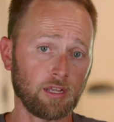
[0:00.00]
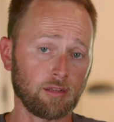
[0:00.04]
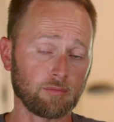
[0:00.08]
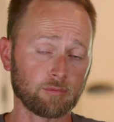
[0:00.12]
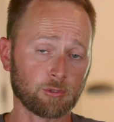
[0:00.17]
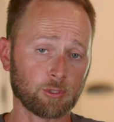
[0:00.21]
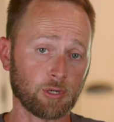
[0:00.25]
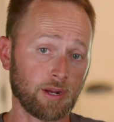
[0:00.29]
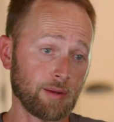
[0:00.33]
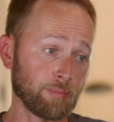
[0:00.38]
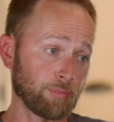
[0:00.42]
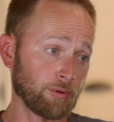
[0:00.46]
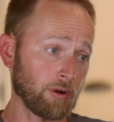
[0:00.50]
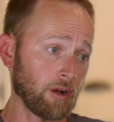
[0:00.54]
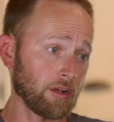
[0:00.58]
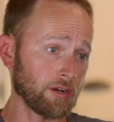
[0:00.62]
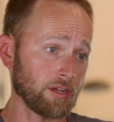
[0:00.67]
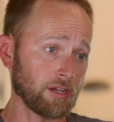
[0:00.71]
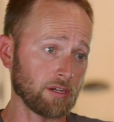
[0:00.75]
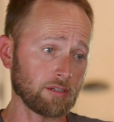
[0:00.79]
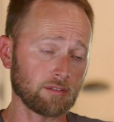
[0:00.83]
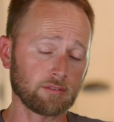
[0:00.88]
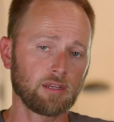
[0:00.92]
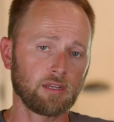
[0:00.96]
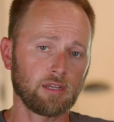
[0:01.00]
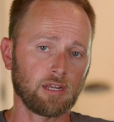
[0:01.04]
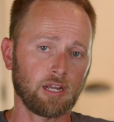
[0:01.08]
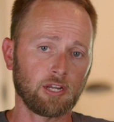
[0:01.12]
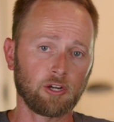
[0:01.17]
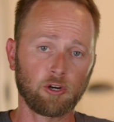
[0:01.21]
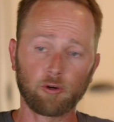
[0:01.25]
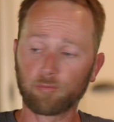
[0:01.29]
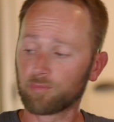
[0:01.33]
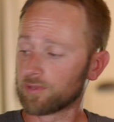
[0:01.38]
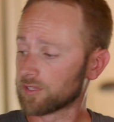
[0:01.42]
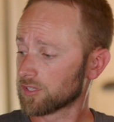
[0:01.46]
great product. I
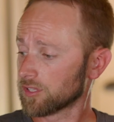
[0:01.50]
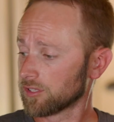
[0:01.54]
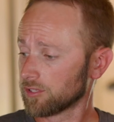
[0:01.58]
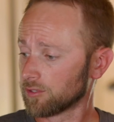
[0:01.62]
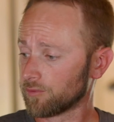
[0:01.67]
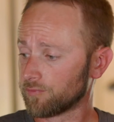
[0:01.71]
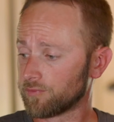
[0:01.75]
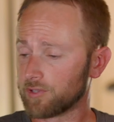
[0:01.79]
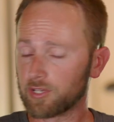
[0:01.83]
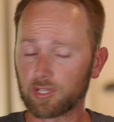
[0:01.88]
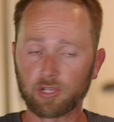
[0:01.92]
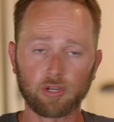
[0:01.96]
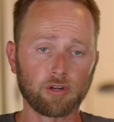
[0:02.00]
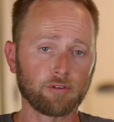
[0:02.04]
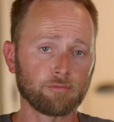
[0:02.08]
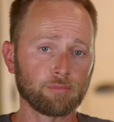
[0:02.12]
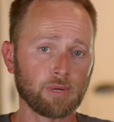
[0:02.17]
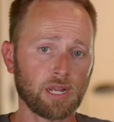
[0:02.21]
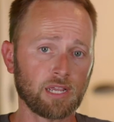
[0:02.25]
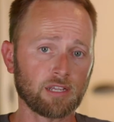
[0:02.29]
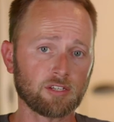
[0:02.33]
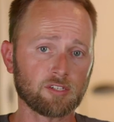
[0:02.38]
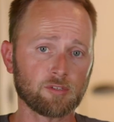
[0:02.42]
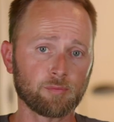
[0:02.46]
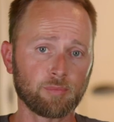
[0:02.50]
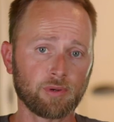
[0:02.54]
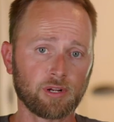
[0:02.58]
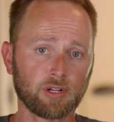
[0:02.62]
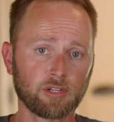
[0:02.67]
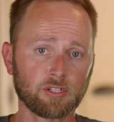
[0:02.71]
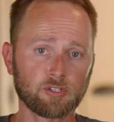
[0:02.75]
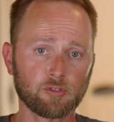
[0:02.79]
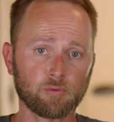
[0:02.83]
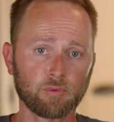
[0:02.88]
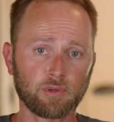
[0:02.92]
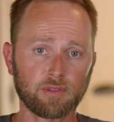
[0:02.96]
hope this little video of my
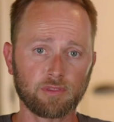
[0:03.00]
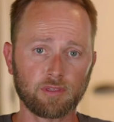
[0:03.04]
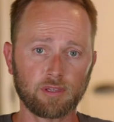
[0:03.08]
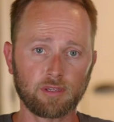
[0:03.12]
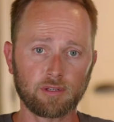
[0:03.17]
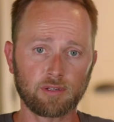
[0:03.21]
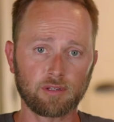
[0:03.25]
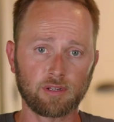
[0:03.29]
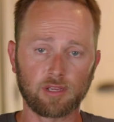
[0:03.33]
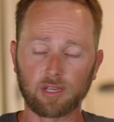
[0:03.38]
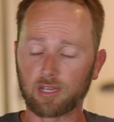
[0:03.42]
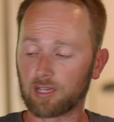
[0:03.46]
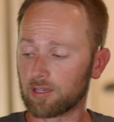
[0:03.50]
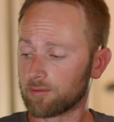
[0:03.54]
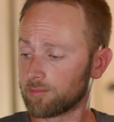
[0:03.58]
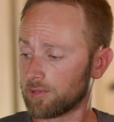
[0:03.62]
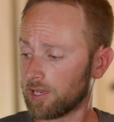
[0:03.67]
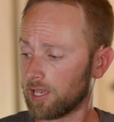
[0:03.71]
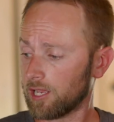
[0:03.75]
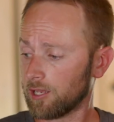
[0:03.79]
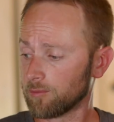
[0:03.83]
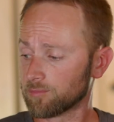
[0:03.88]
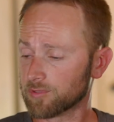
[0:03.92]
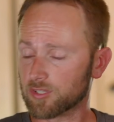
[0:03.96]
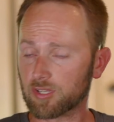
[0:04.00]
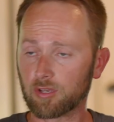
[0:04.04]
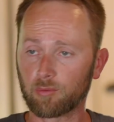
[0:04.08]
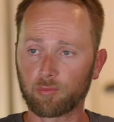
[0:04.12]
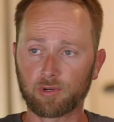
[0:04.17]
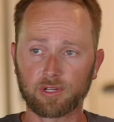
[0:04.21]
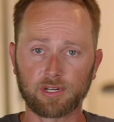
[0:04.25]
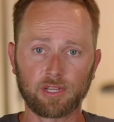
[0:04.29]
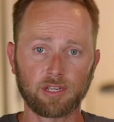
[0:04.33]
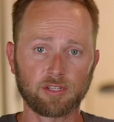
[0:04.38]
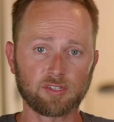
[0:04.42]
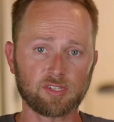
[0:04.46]
experience with it helps
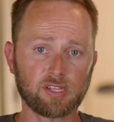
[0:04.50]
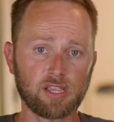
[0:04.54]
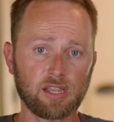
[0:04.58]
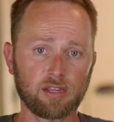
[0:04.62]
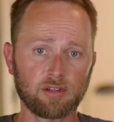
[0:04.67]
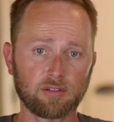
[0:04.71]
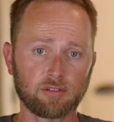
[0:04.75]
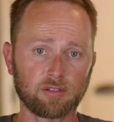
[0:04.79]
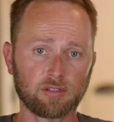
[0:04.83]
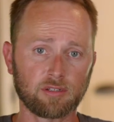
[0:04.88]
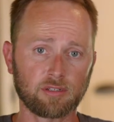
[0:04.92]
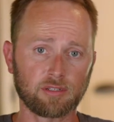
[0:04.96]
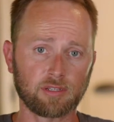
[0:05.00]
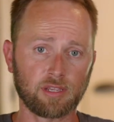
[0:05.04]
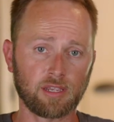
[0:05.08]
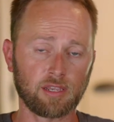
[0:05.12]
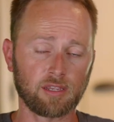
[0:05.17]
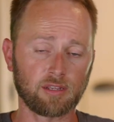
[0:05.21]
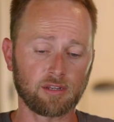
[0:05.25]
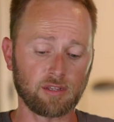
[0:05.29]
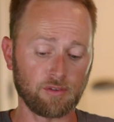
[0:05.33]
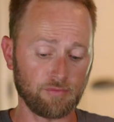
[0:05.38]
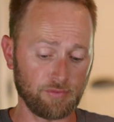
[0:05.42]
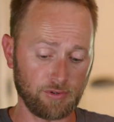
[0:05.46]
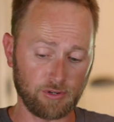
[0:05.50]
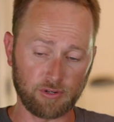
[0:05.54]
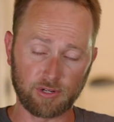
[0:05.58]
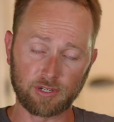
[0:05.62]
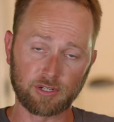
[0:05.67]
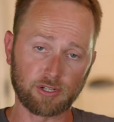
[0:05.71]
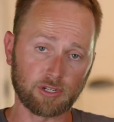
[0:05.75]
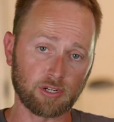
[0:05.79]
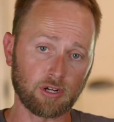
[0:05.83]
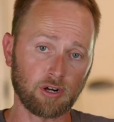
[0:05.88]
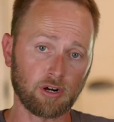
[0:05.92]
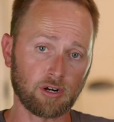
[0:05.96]
someone else out. And if you're
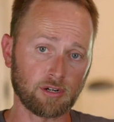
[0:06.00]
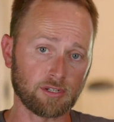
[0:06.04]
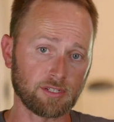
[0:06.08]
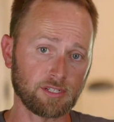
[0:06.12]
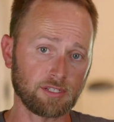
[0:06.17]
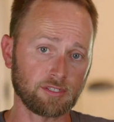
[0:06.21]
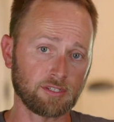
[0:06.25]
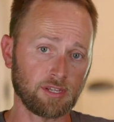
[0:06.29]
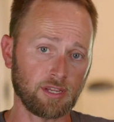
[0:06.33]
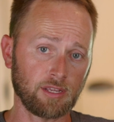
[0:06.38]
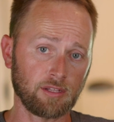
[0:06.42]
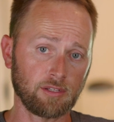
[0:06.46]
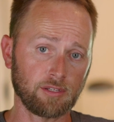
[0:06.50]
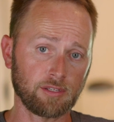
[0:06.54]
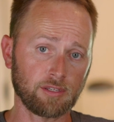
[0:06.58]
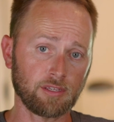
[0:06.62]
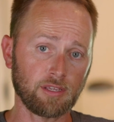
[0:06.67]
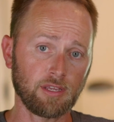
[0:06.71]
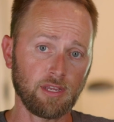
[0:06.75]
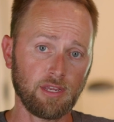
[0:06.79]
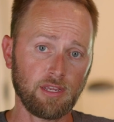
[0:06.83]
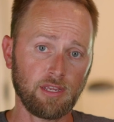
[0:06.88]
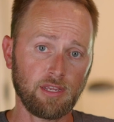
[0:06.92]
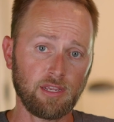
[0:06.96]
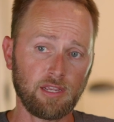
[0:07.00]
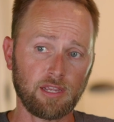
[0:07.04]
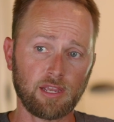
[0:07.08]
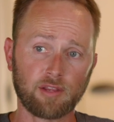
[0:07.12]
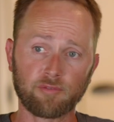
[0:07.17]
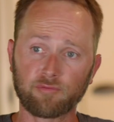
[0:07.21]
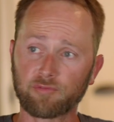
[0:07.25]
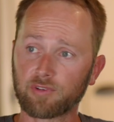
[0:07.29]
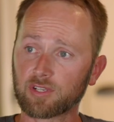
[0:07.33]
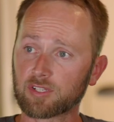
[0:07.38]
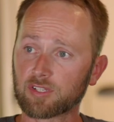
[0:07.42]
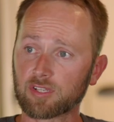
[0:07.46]
into car detailing
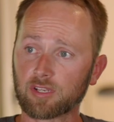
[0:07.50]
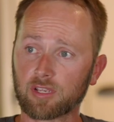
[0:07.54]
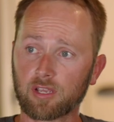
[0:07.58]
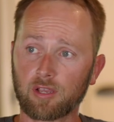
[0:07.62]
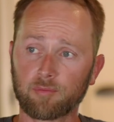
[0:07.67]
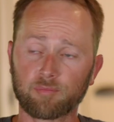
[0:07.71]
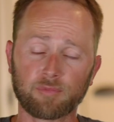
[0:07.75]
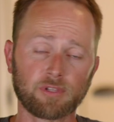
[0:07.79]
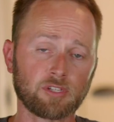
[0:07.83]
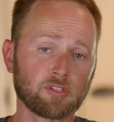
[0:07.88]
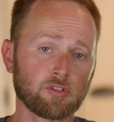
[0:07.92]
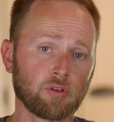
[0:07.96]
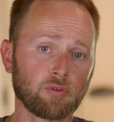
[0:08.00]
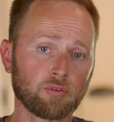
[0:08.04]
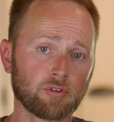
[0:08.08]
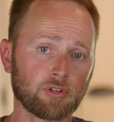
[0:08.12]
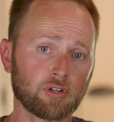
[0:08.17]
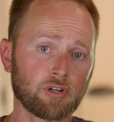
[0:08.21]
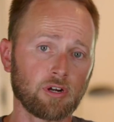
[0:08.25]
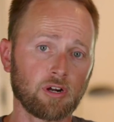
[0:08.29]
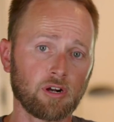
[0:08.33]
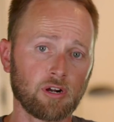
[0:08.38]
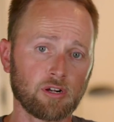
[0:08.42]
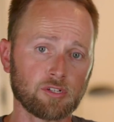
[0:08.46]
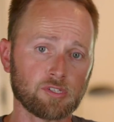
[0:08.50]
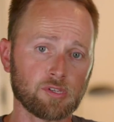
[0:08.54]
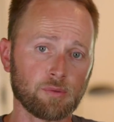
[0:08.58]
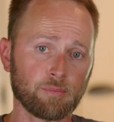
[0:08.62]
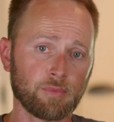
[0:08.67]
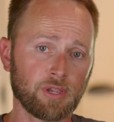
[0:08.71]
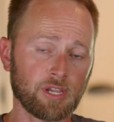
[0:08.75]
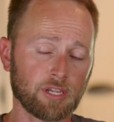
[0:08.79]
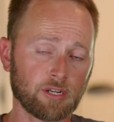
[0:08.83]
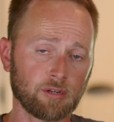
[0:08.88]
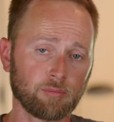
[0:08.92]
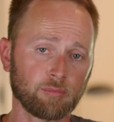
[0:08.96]
and fixing up these older cars and
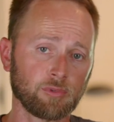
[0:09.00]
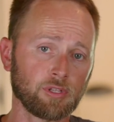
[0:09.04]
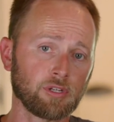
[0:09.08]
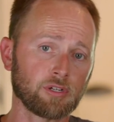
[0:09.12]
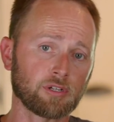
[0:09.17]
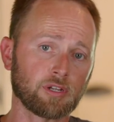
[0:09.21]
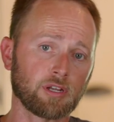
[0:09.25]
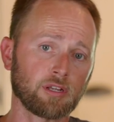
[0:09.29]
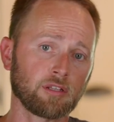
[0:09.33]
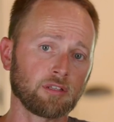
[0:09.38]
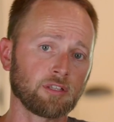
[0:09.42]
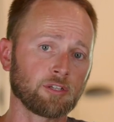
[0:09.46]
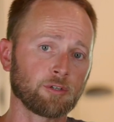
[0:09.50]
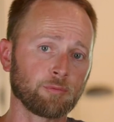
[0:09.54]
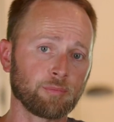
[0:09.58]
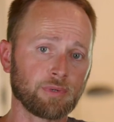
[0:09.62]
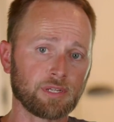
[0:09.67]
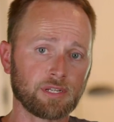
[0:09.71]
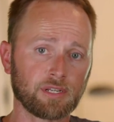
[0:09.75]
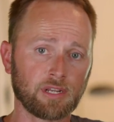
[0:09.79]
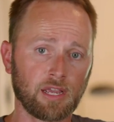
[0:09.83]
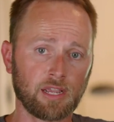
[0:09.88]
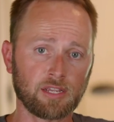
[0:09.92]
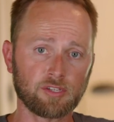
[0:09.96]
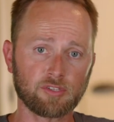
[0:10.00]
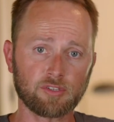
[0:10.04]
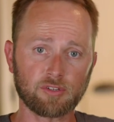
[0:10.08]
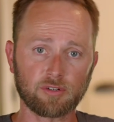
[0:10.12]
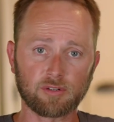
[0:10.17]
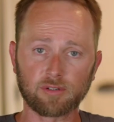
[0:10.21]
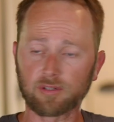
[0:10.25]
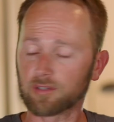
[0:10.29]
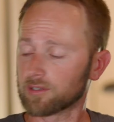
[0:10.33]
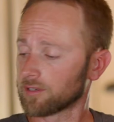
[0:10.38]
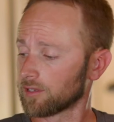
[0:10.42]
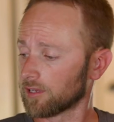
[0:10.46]
making them look a little bit
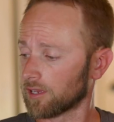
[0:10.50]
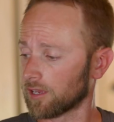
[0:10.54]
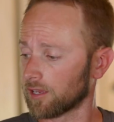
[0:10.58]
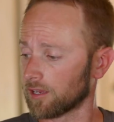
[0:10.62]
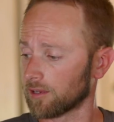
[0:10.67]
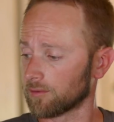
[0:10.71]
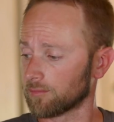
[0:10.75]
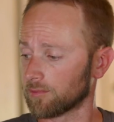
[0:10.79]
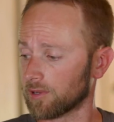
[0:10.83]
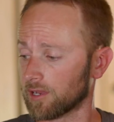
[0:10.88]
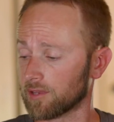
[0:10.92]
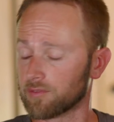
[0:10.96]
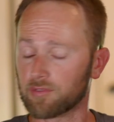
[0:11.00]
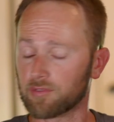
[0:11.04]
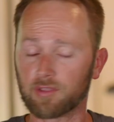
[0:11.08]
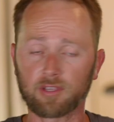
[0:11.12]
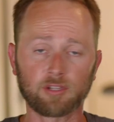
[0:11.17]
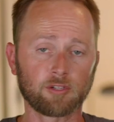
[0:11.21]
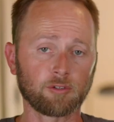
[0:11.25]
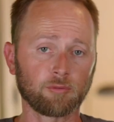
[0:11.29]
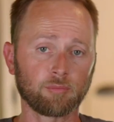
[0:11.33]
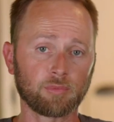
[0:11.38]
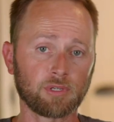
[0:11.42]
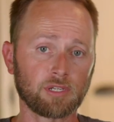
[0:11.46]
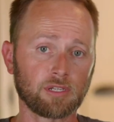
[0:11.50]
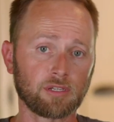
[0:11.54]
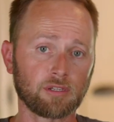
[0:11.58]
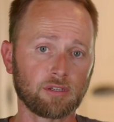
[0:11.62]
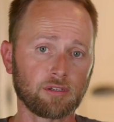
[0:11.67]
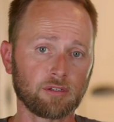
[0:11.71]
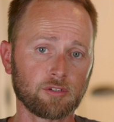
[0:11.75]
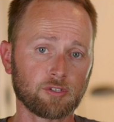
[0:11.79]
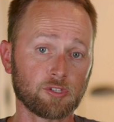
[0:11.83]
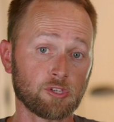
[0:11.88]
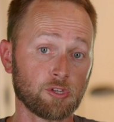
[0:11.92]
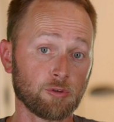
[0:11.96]
nicer, I think you'll be
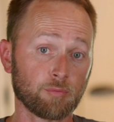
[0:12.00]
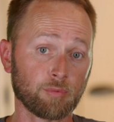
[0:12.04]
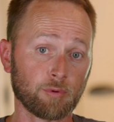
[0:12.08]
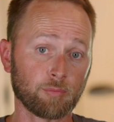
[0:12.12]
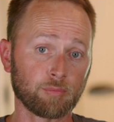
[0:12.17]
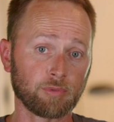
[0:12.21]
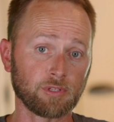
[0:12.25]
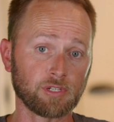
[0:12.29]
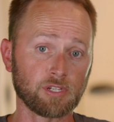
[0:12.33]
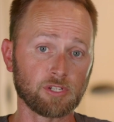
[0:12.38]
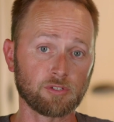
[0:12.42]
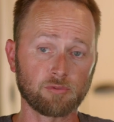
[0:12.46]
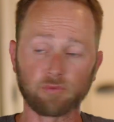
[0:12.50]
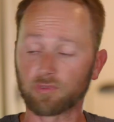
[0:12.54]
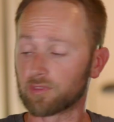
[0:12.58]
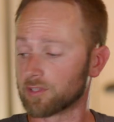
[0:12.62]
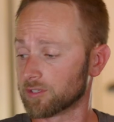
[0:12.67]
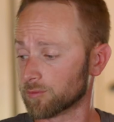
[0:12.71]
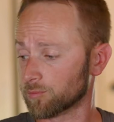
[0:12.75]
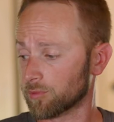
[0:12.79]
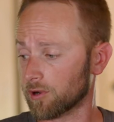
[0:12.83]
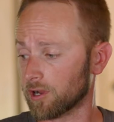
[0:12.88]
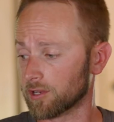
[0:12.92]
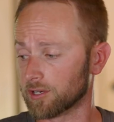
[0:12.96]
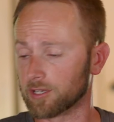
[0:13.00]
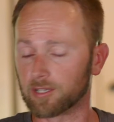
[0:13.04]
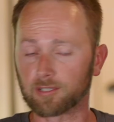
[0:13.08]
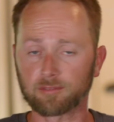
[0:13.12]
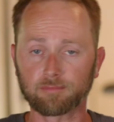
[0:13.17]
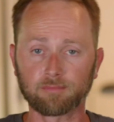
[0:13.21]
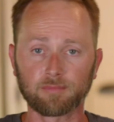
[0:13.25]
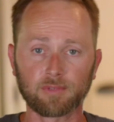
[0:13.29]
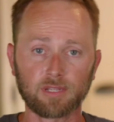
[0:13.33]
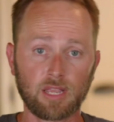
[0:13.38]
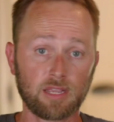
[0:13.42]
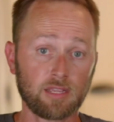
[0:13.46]
super pleased with this
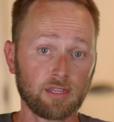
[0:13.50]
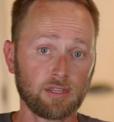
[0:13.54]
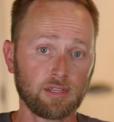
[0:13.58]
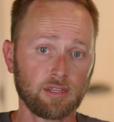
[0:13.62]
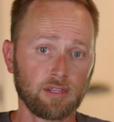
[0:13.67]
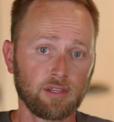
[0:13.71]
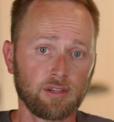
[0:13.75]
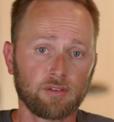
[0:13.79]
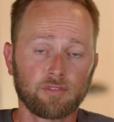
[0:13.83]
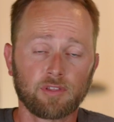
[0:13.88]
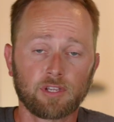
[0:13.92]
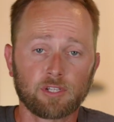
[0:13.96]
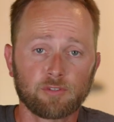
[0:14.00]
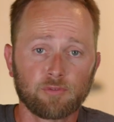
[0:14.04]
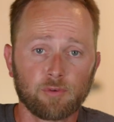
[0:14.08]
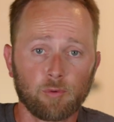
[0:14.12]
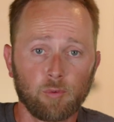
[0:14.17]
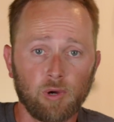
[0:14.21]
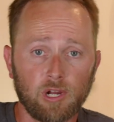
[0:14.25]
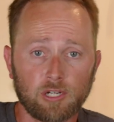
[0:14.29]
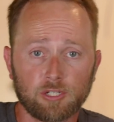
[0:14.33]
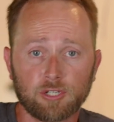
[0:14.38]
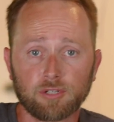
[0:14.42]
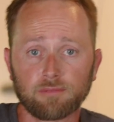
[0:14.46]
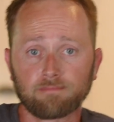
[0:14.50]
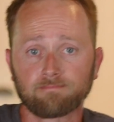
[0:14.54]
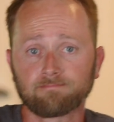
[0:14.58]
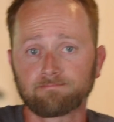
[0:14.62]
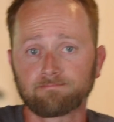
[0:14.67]
product. Thanks for watching.